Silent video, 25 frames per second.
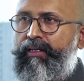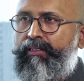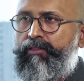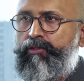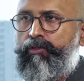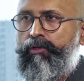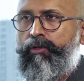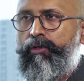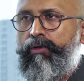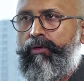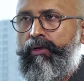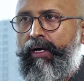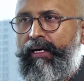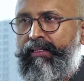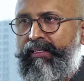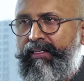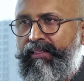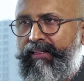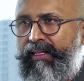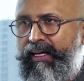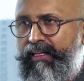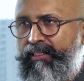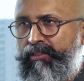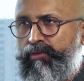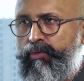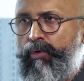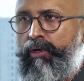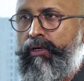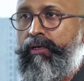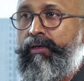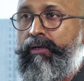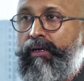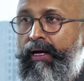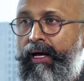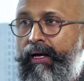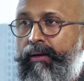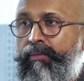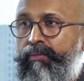And so I think that's what
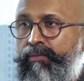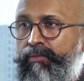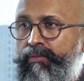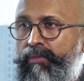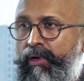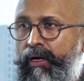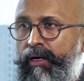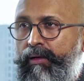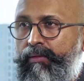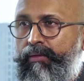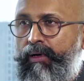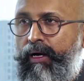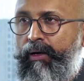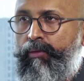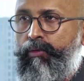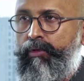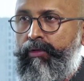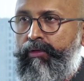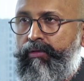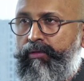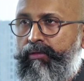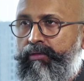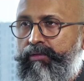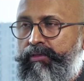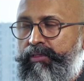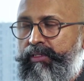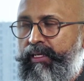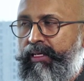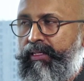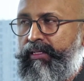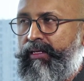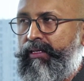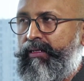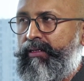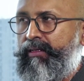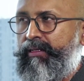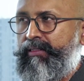I would say, that